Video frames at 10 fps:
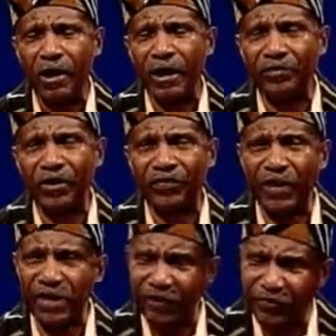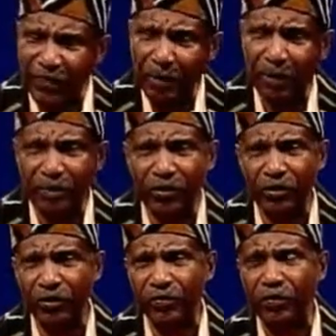let's just say, to step into
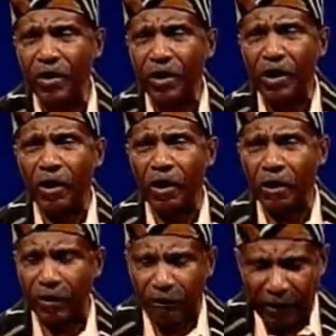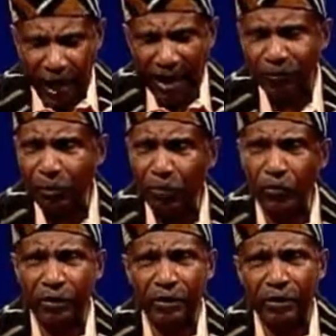this uh,
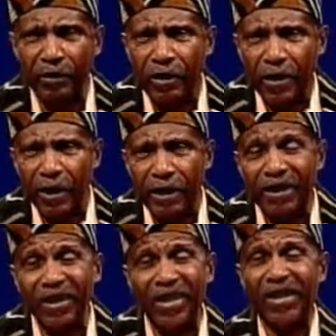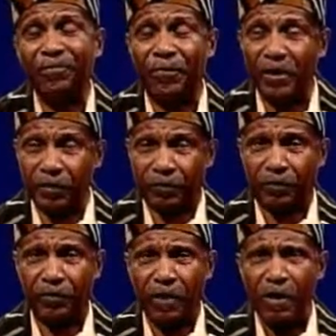gospel and, and live
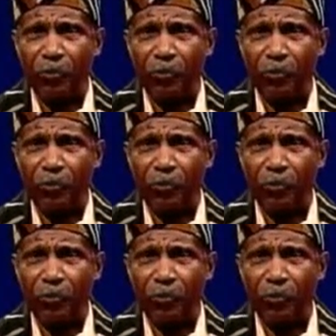this.